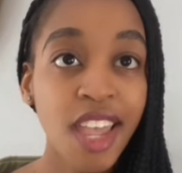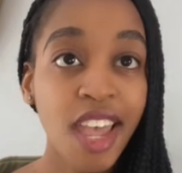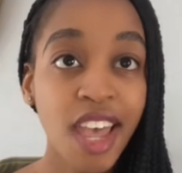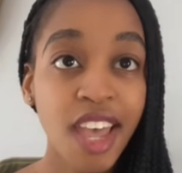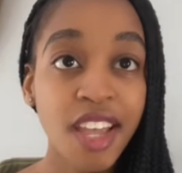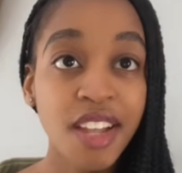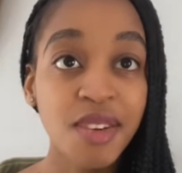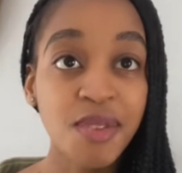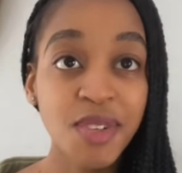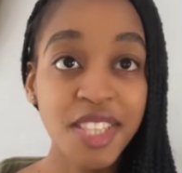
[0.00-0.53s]

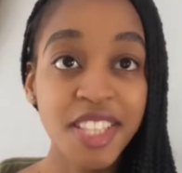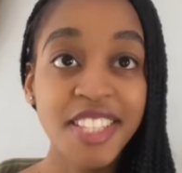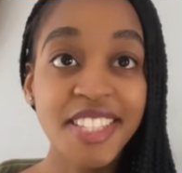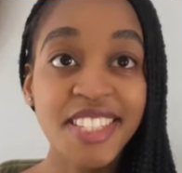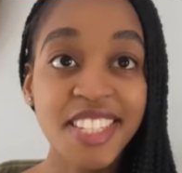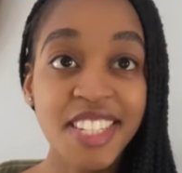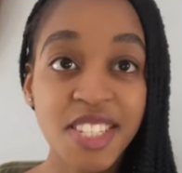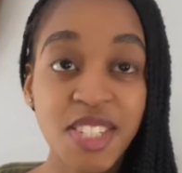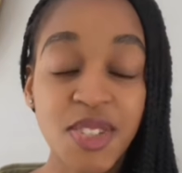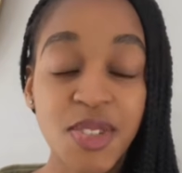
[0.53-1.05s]
And with the
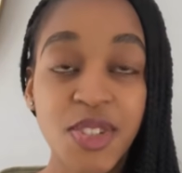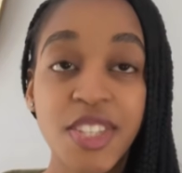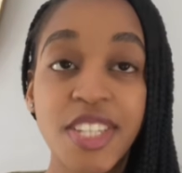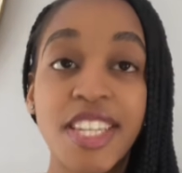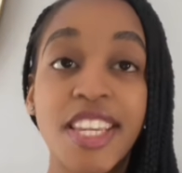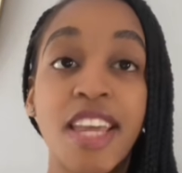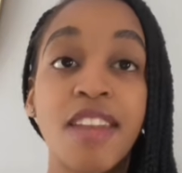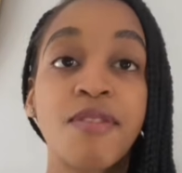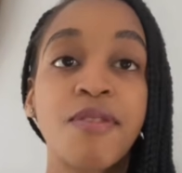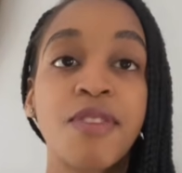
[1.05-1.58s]

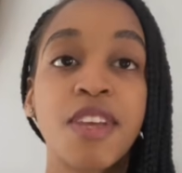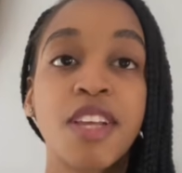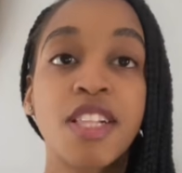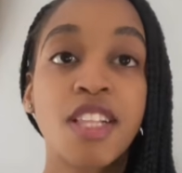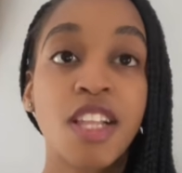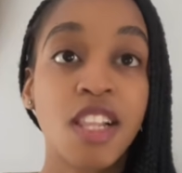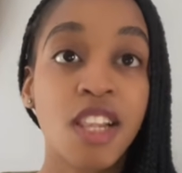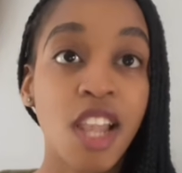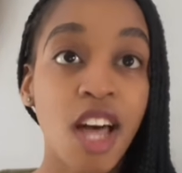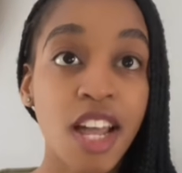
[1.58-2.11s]
synastry, can
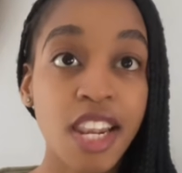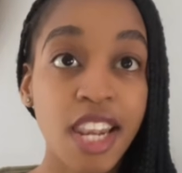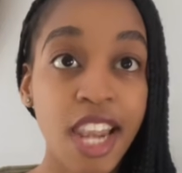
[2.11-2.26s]
feel a lot